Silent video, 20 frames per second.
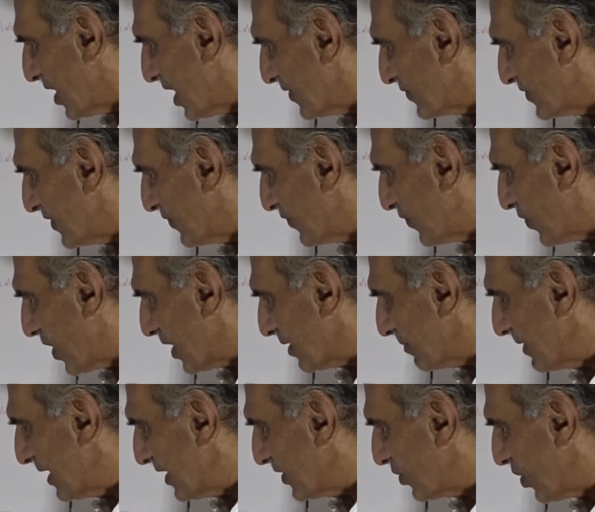of the
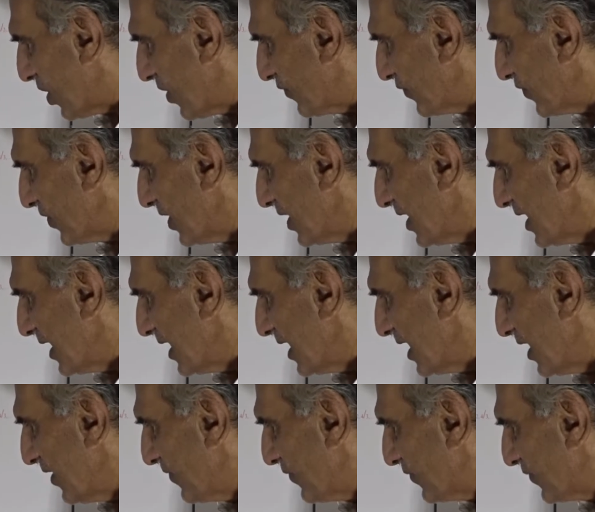format of
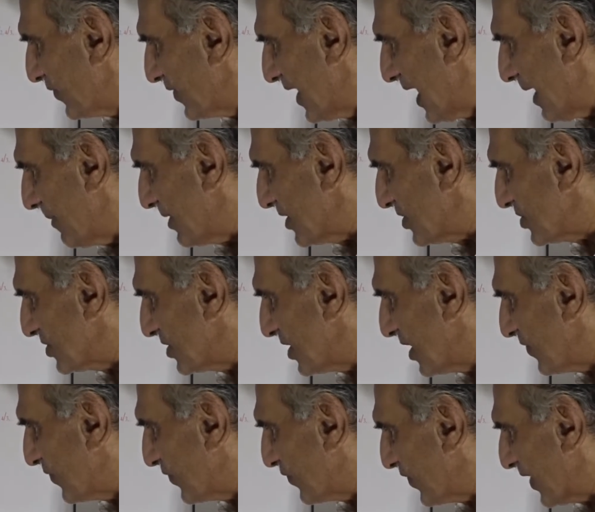a
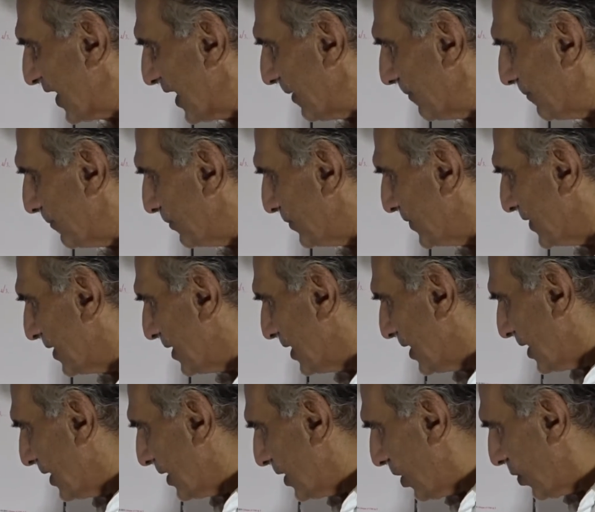dimensional frame.
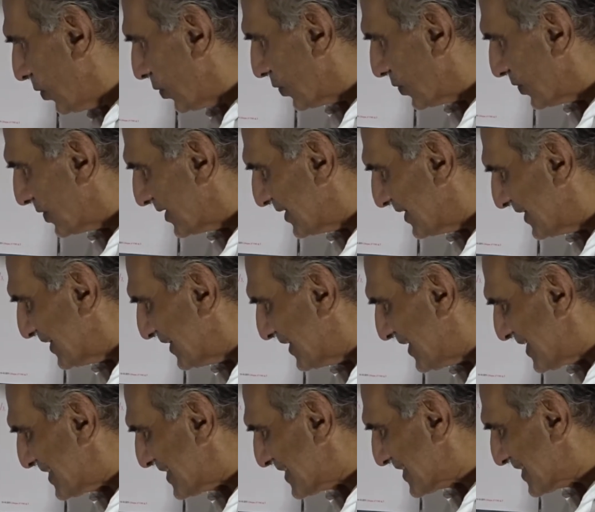Now,
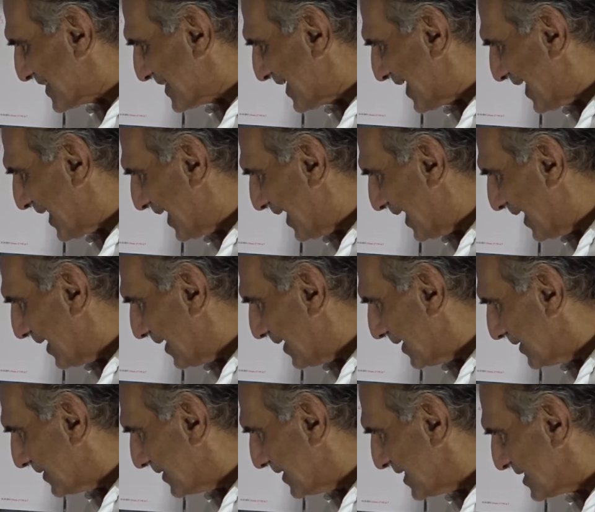this skin,
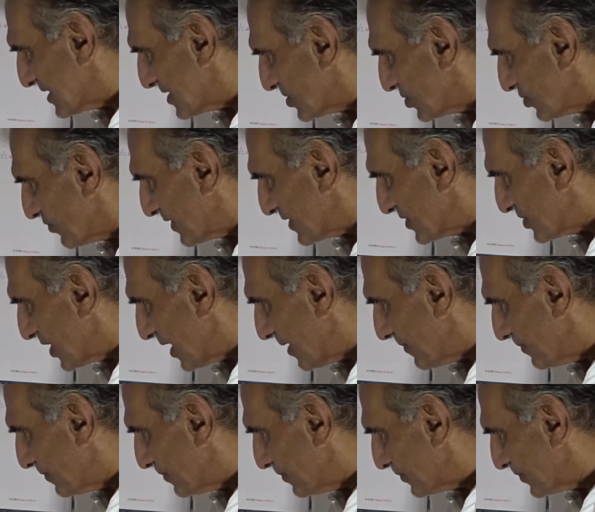this tvacha,
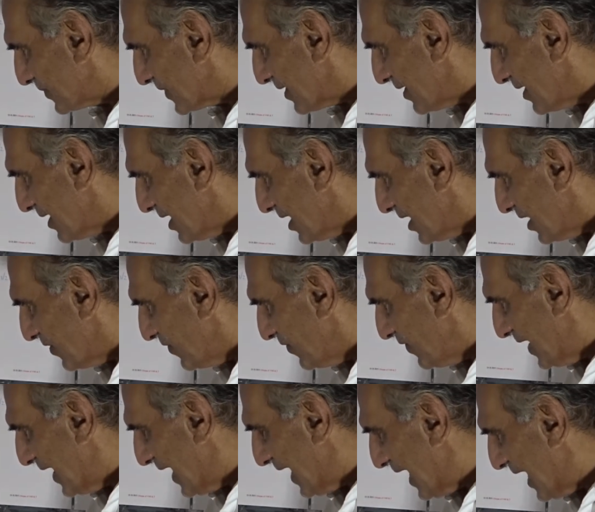
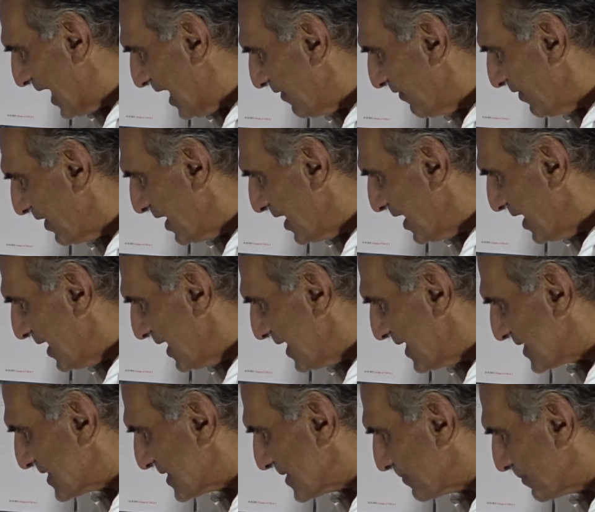will have a
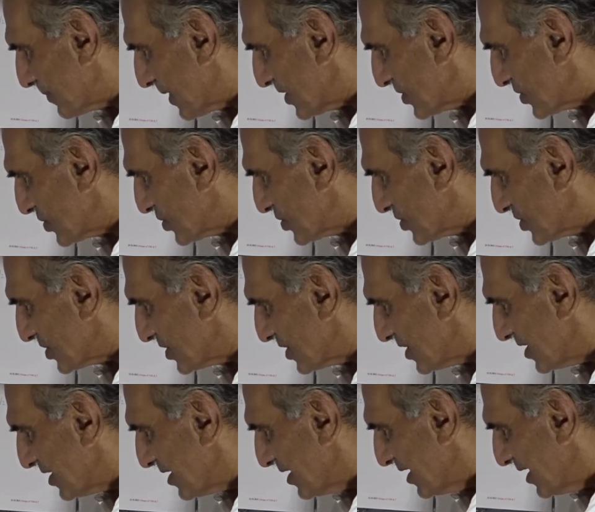sparsh
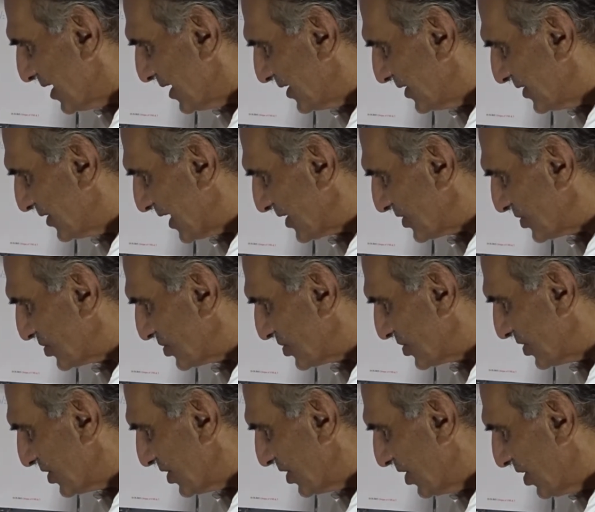
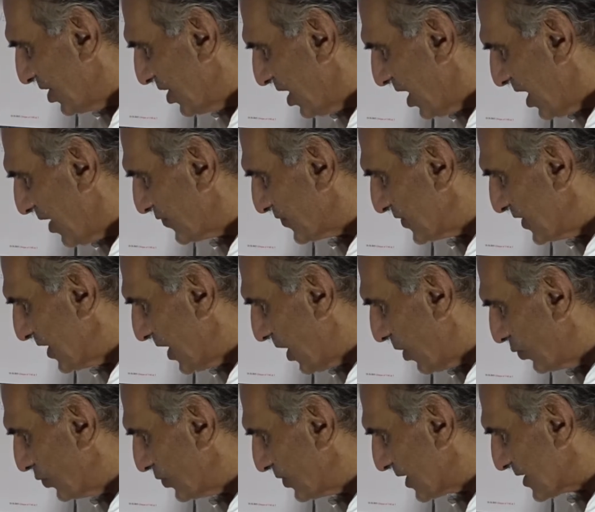touch of the
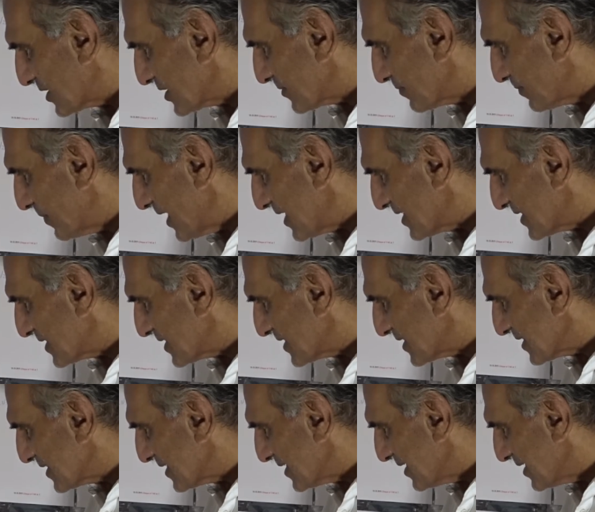outer space.